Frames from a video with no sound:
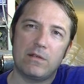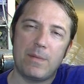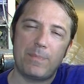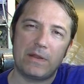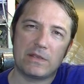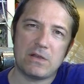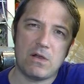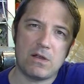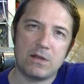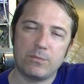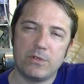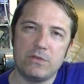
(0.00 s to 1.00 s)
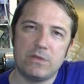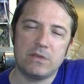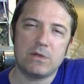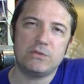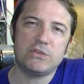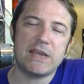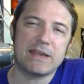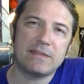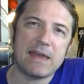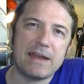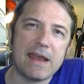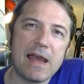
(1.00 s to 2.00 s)
or up in a card where you can go check
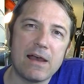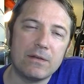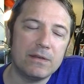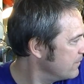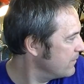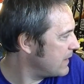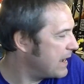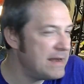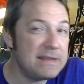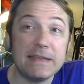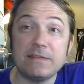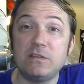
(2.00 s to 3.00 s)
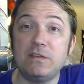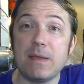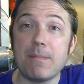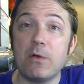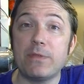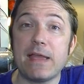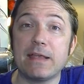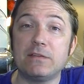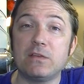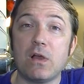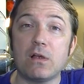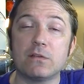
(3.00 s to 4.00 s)
that out. I didn't get to demo that
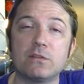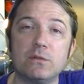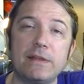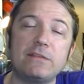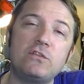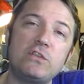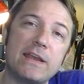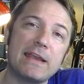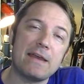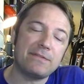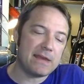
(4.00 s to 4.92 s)
guitar, so let's check out